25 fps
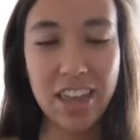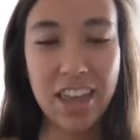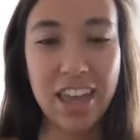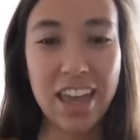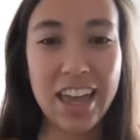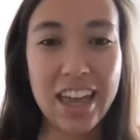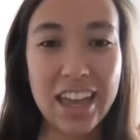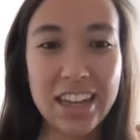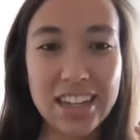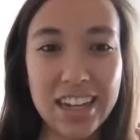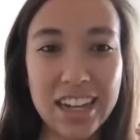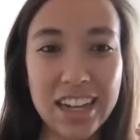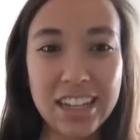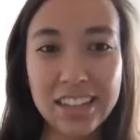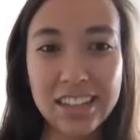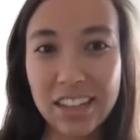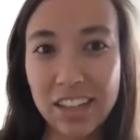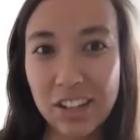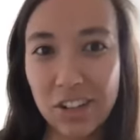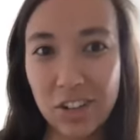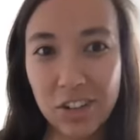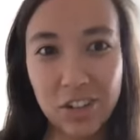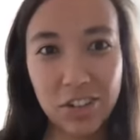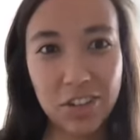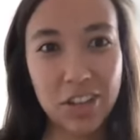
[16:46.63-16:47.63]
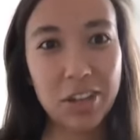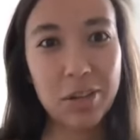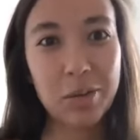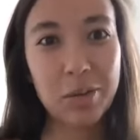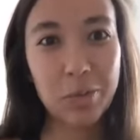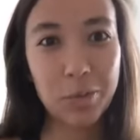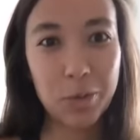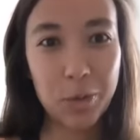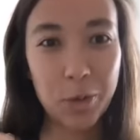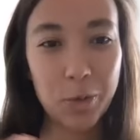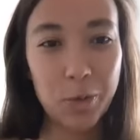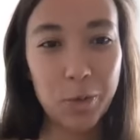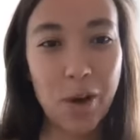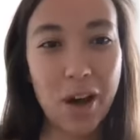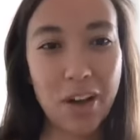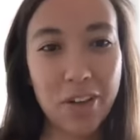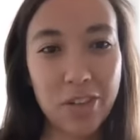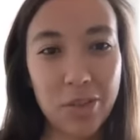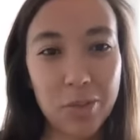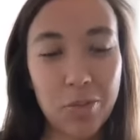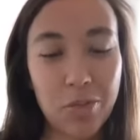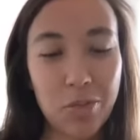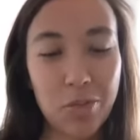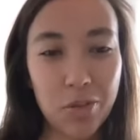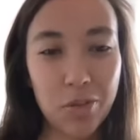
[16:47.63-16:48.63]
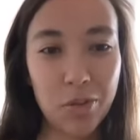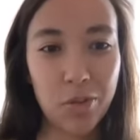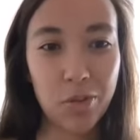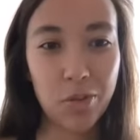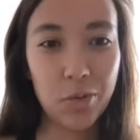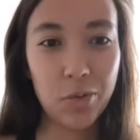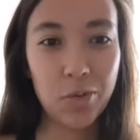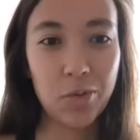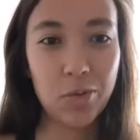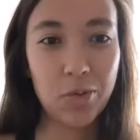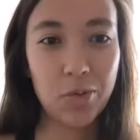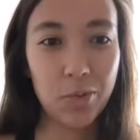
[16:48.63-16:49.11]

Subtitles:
and I literally will walk them through